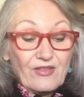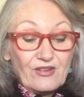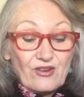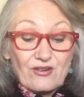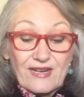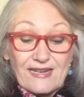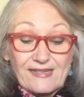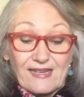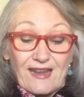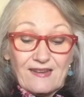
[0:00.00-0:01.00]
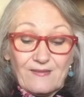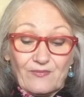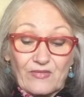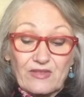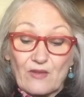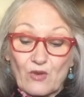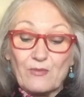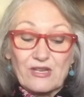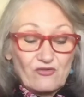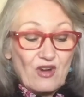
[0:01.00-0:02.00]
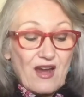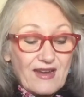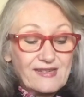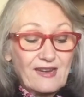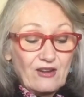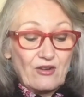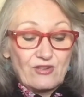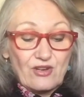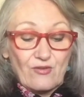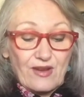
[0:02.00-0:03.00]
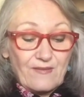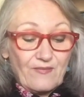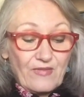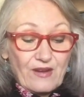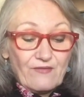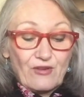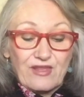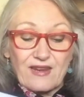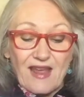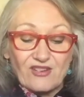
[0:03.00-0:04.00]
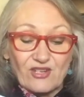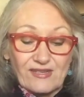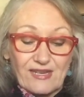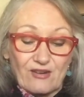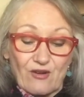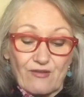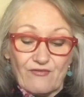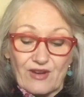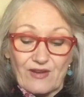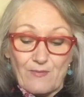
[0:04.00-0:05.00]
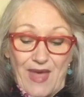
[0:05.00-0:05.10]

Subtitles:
The donkey said, "Then we must rise and go to it, for the lodgings here are very